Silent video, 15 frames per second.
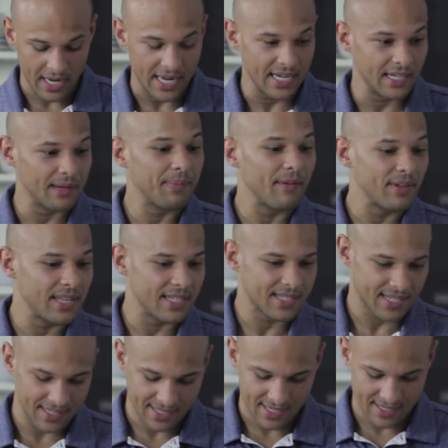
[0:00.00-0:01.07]
when I heat it up,
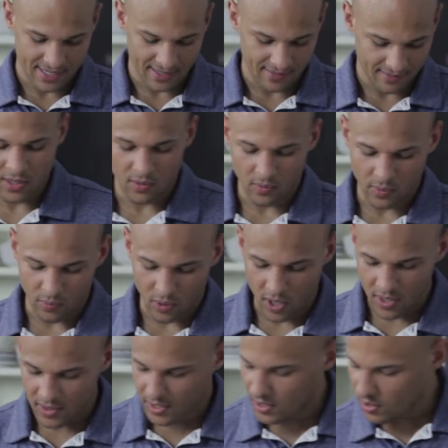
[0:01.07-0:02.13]
everything's consistent. You know, when
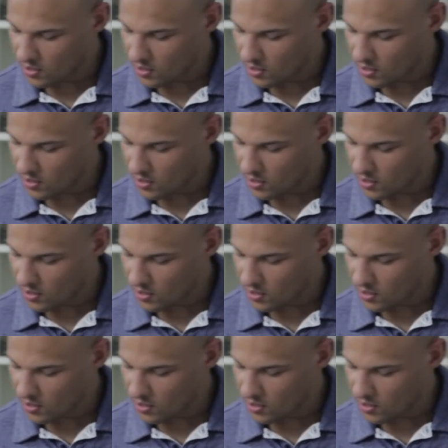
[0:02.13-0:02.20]
we're on the